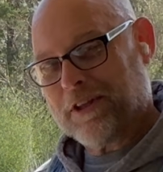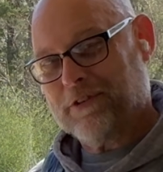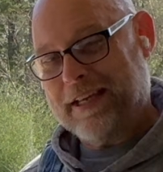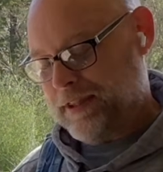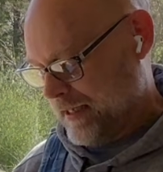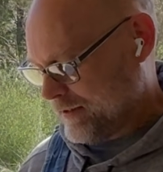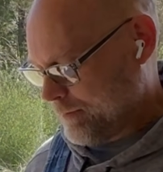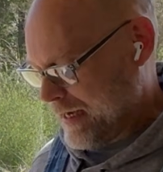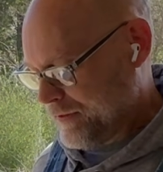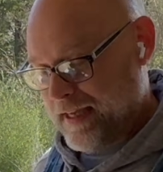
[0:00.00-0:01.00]
of the great things
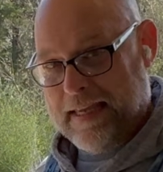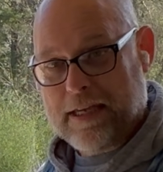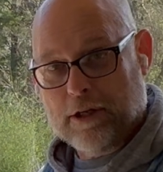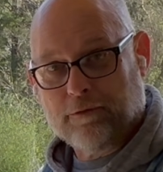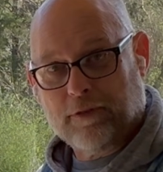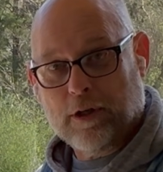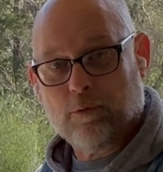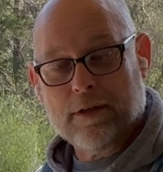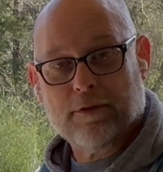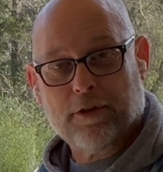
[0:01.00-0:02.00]
about the
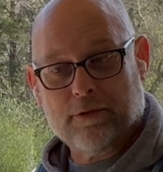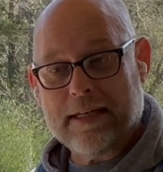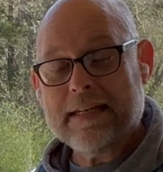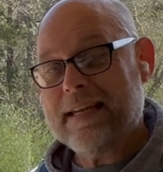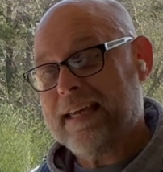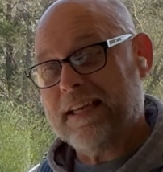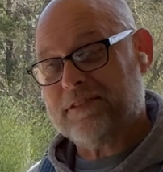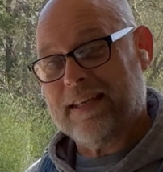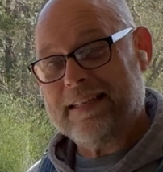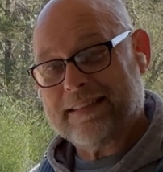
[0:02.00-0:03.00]
EcoFlow River 3
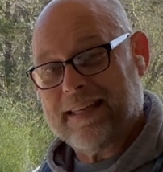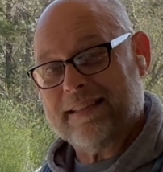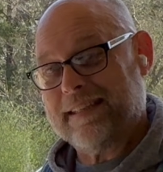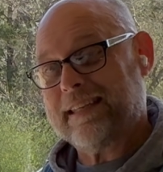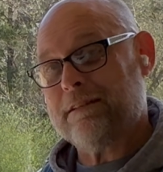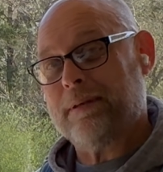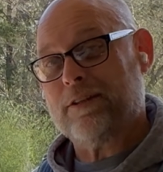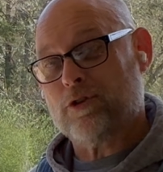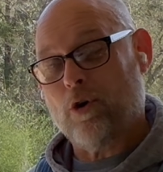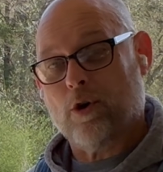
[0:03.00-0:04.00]
is that it says it can
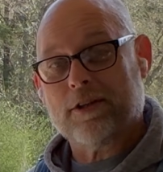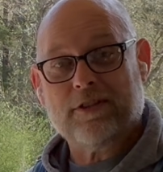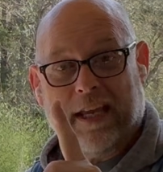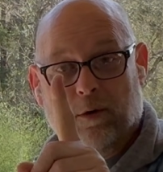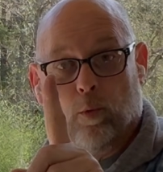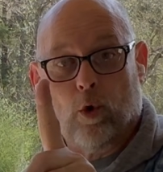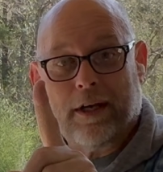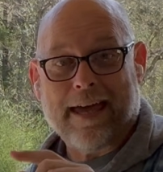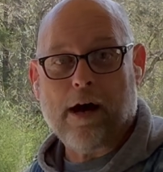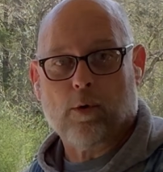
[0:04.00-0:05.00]
be charged in
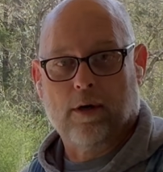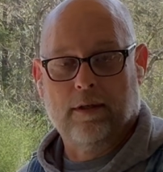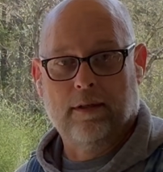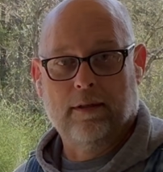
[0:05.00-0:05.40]
1 hour.